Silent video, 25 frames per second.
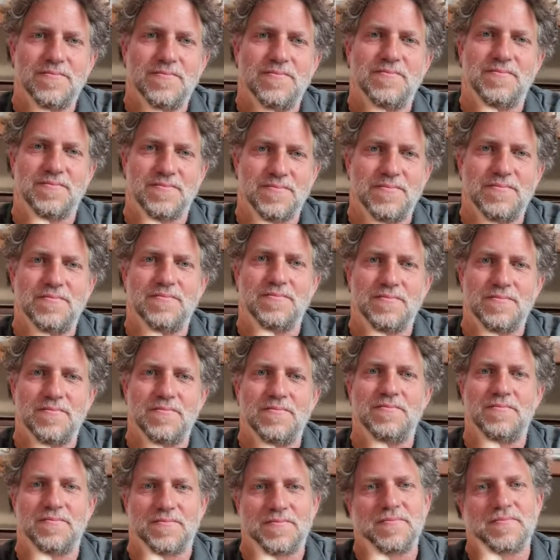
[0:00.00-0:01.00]

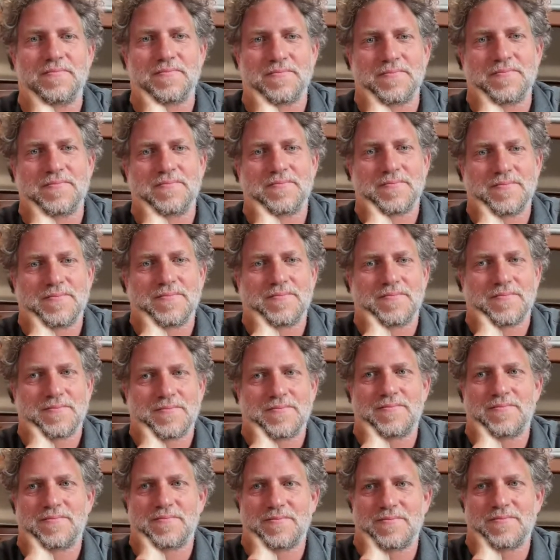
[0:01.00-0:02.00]

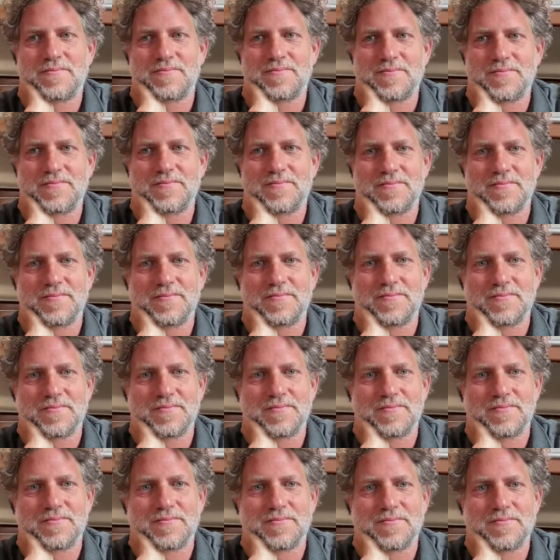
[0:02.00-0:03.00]

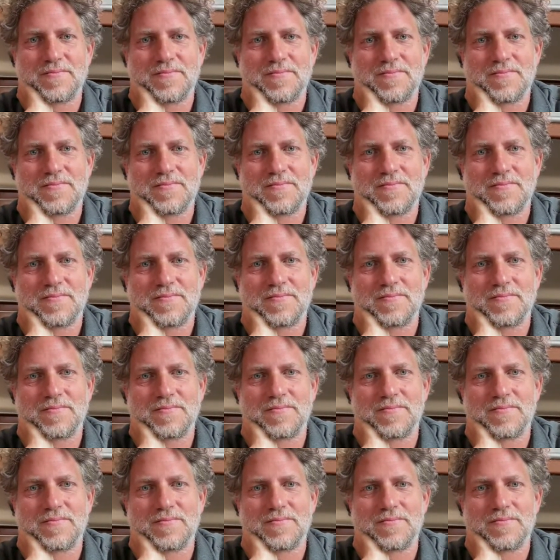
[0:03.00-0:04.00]

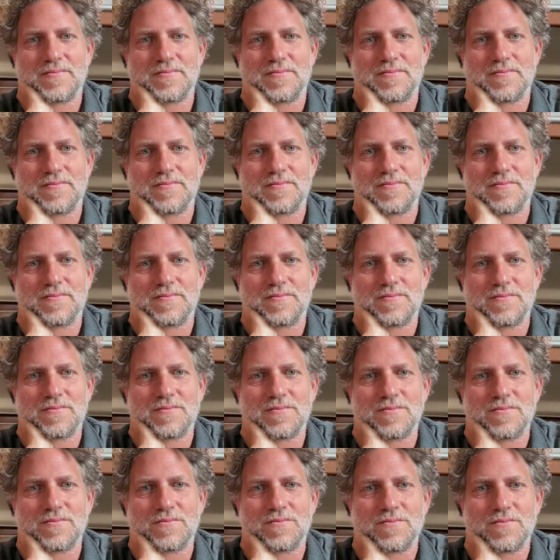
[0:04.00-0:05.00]

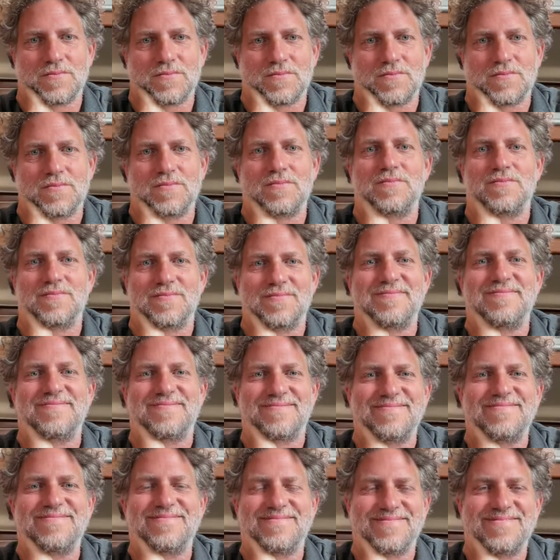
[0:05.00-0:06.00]

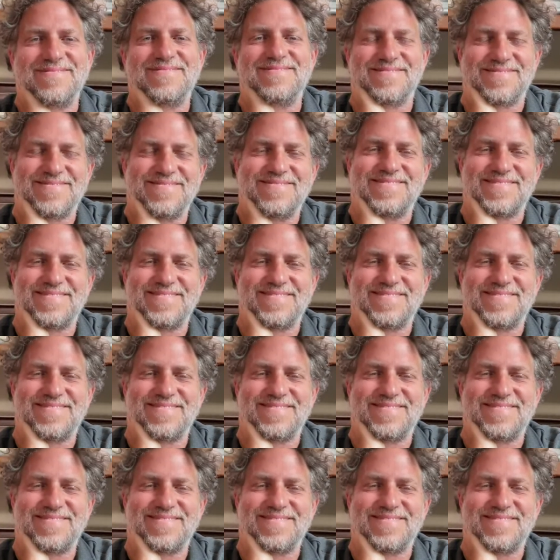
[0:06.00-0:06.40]
(not speaking)